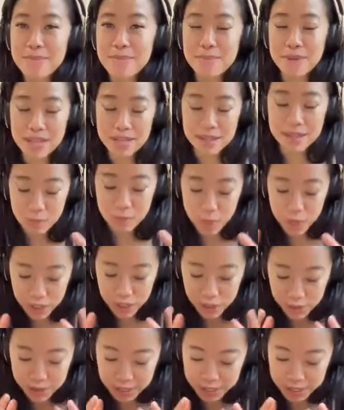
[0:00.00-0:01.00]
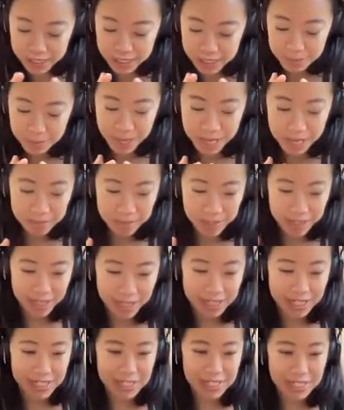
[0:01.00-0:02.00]
But when you say expand, I'm like,
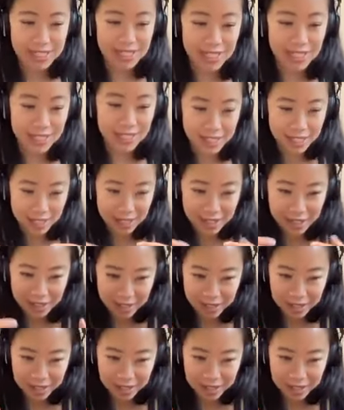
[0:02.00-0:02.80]
I just see